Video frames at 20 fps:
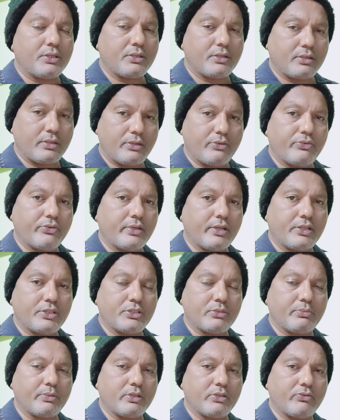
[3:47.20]
difference
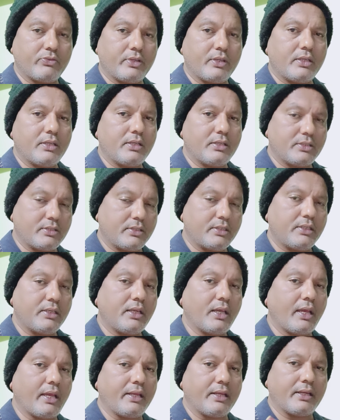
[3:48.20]
between C
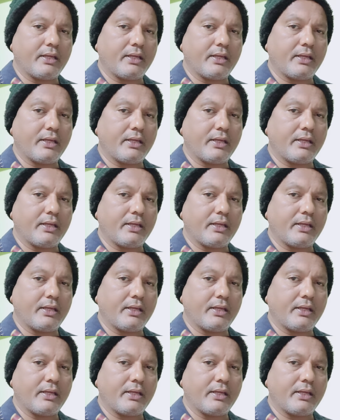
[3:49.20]
and